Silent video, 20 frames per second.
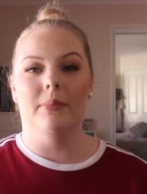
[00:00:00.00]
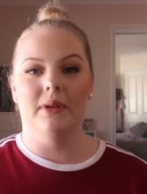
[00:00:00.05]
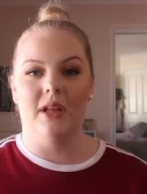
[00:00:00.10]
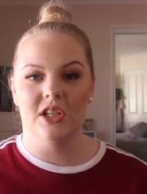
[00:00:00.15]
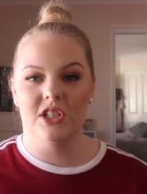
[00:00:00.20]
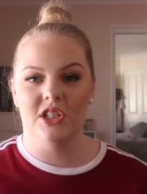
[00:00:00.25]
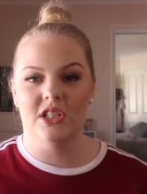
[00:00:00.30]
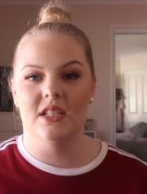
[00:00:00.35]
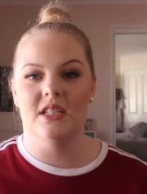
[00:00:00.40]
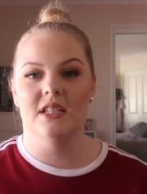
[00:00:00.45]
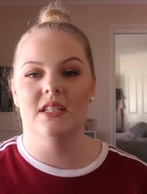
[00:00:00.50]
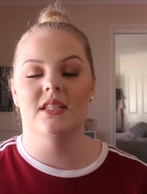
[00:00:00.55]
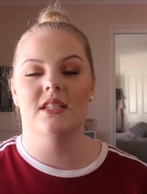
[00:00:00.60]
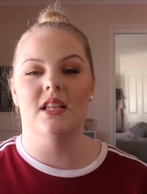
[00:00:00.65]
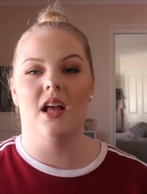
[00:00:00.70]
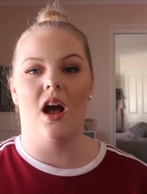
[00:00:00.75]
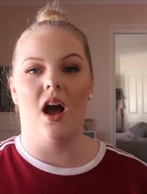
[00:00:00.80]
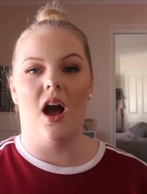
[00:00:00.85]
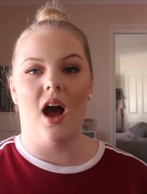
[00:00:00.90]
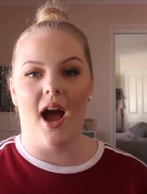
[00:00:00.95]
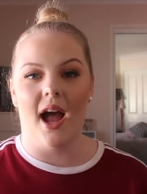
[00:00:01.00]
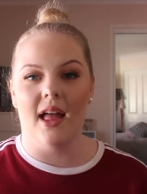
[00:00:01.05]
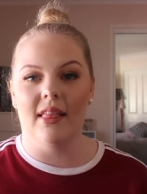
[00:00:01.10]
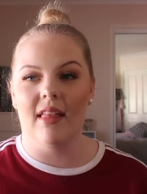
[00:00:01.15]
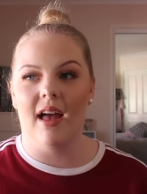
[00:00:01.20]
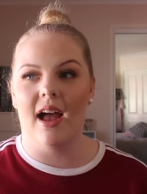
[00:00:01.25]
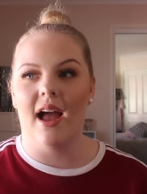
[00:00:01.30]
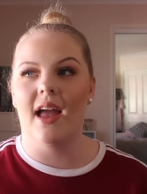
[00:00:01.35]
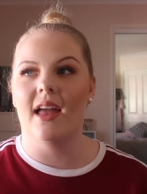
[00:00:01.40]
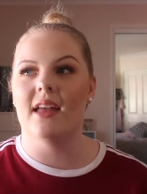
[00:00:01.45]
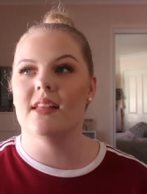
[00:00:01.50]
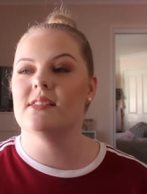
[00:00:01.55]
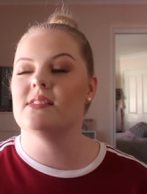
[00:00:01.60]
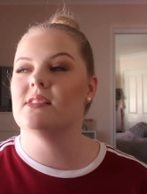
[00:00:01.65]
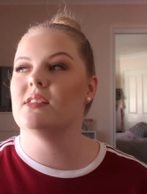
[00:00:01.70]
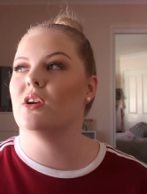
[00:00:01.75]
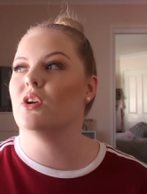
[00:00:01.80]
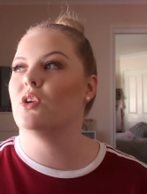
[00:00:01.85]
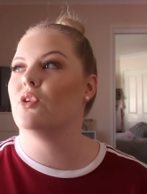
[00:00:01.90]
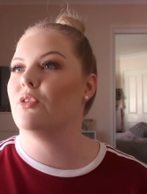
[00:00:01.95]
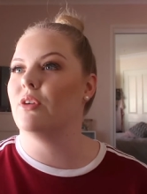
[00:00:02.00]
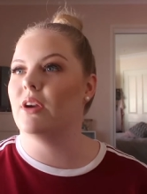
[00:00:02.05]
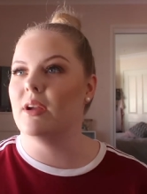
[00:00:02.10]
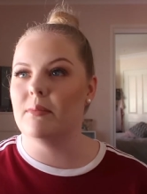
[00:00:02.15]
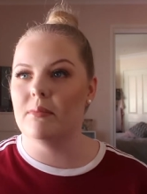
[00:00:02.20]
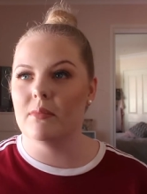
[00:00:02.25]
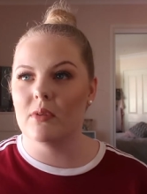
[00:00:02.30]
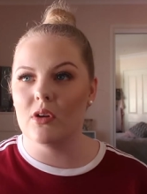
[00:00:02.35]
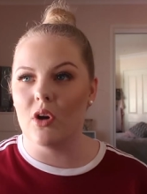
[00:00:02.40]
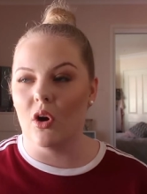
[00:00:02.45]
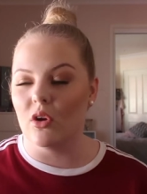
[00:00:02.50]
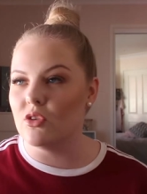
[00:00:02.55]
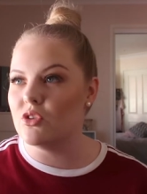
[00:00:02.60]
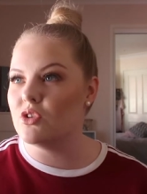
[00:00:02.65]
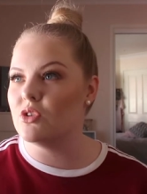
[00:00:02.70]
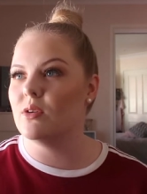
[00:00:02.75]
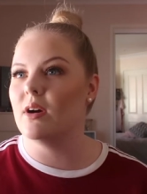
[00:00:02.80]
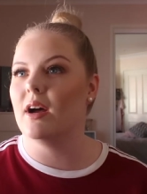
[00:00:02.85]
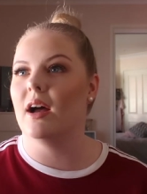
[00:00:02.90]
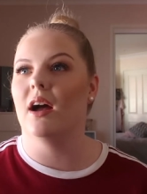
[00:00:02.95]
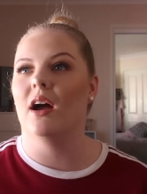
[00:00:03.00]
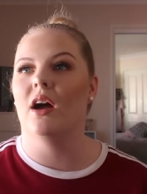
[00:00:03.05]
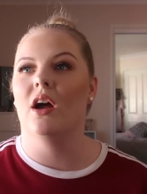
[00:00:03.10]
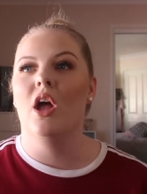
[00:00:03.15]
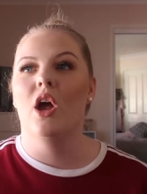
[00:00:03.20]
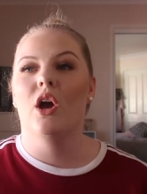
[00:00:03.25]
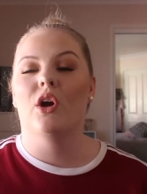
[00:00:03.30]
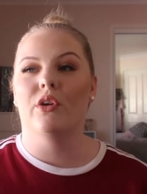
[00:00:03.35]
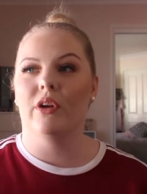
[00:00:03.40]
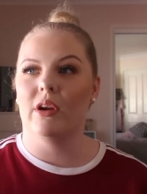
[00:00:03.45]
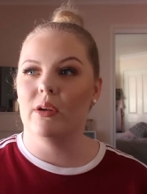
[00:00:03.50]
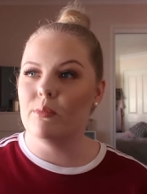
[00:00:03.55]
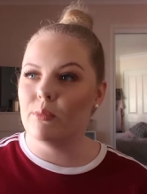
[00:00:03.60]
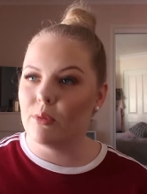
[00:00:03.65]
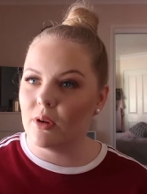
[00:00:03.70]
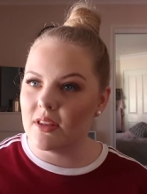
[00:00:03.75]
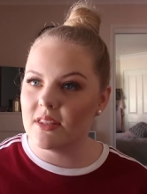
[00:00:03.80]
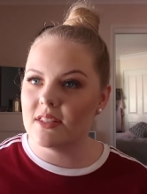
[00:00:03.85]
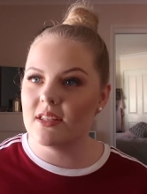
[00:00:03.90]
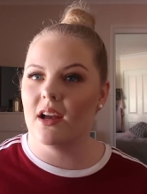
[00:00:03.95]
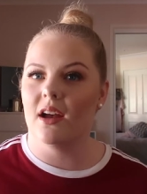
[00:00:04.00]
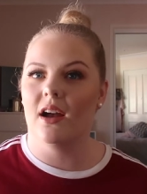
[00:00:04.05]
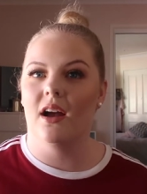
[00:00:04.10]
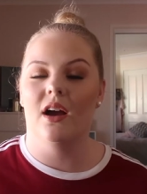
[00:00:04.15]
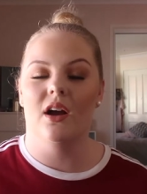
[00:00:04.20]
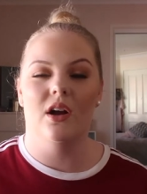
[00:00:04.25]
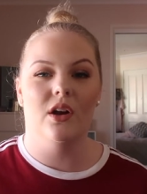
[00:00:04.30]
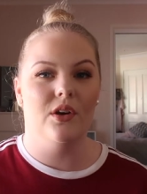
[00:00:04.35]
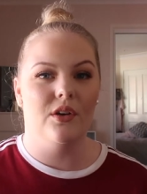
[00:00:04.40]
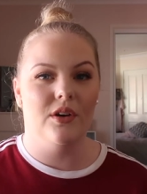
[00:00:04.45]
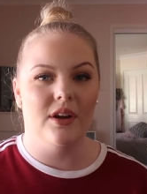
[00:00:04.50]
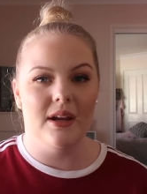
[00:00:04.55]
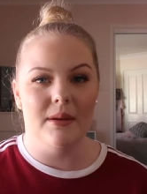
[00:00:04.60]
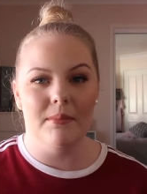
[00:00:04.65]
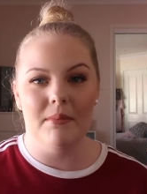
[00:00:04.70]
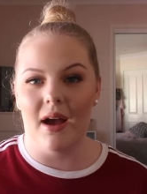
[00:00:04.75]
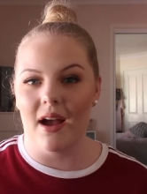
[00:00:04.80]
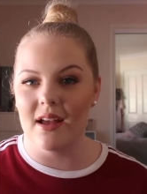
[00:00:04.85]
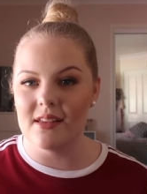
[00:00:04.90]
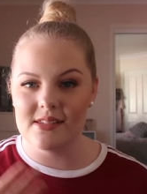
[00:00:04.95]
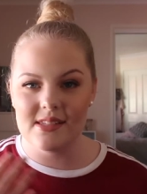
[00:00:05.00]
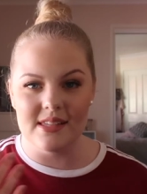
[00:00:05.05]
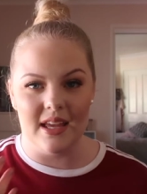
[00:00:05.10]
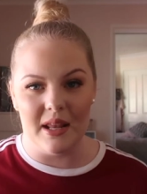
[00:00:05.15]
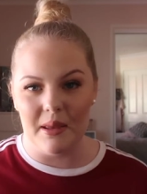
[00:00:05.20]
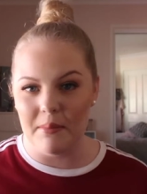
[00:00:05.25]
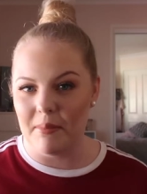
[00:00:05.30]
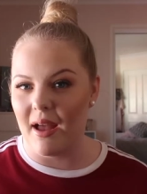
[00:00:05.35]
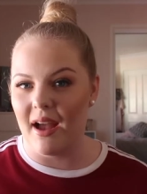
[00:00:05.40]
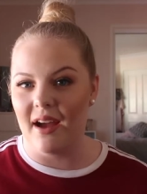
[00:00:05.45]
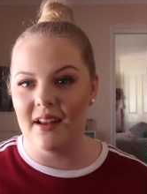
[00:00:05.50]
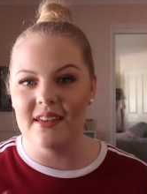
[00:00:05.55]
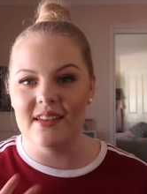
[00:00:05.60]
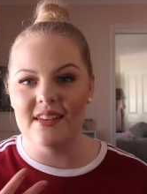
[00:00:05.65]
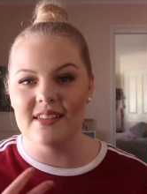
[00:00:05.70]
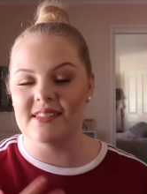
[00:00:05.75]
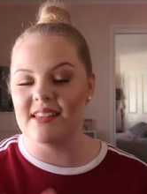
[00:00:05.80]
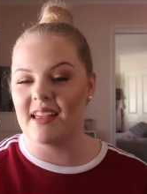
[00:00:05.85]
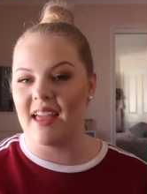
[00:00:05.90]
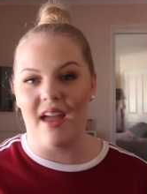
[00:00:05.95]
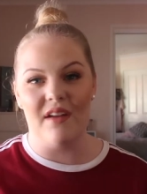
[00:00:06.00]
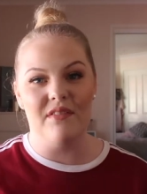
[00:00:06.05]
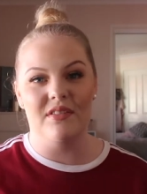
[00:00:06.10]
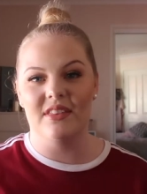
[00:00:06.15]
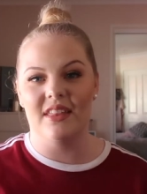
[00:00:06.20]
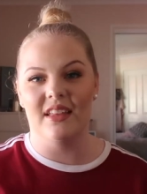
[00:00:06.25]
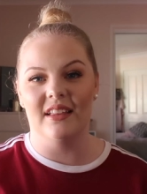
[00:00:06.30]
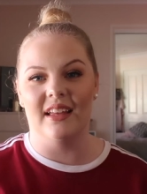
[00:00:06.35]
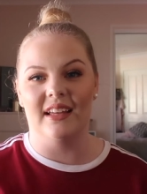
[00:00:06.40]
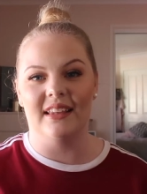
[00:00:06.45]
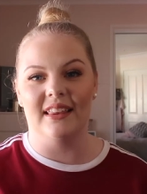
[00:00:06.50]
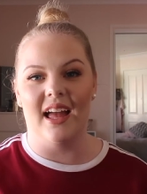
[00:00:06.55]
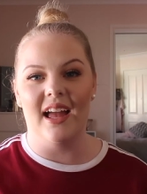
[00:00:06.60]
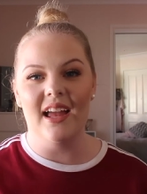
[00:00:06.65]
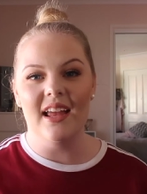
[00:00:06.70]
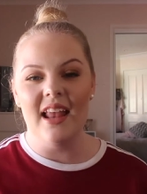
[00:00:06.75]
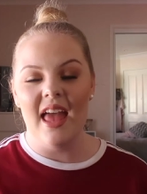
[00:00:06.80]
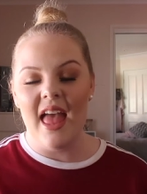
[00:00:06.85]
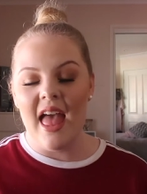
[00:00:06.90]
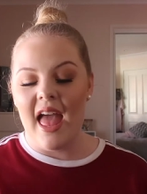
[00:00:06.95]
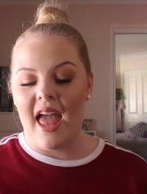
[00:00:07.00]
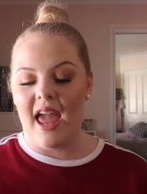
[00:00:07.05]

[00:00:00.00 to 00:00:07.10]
blushes, highlights, cream contour, cream bronzer, cream setting powders, like everything like that.